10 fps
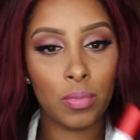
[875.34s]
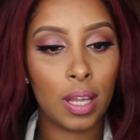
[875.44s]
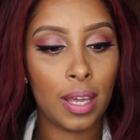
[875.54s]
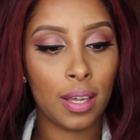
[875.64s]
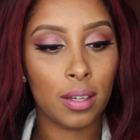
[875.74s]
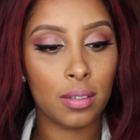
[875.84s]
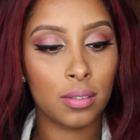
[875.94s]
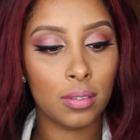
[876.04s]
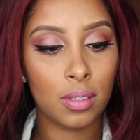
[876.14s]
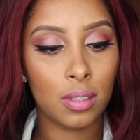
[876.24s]
like
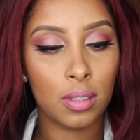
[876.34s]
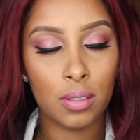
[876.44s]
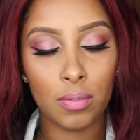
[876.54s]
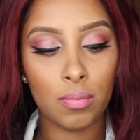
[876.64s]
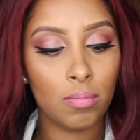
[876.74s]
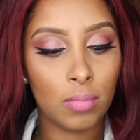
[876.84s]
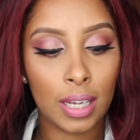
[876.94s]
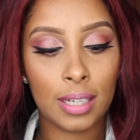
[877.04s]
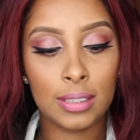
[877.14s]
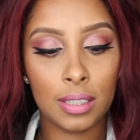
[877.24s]

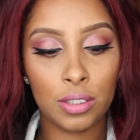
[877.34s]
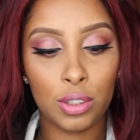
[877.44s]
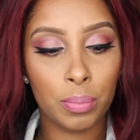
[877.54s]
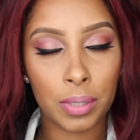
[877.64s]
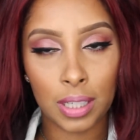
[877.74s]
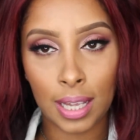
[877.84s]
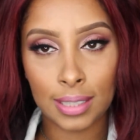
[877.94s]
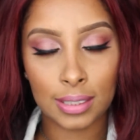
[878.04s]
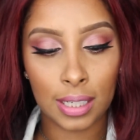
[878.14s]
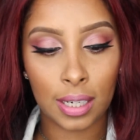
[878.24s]
I said, super
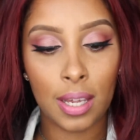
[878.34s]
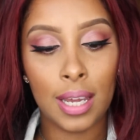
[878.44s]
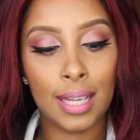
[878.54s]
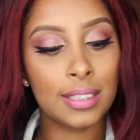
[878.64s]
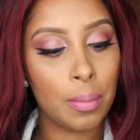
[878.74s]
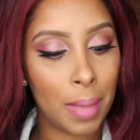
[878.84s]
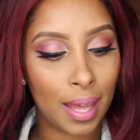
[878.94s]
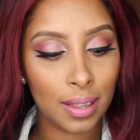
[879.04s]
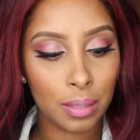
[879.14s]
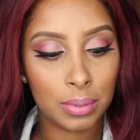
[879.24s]
classic. It's a
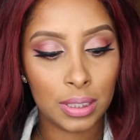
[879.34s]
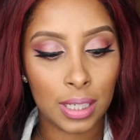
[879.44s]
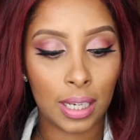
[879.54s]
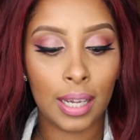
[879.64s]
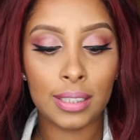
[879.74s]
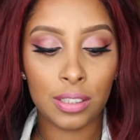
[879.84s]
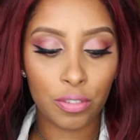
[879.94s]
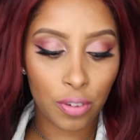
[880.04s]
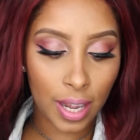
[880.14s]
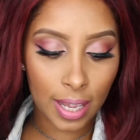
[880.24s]
matte lipstick. It's
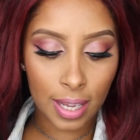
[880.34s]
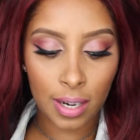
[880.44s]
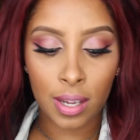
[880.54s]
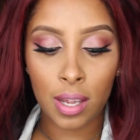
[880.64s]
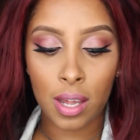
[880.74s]
a red.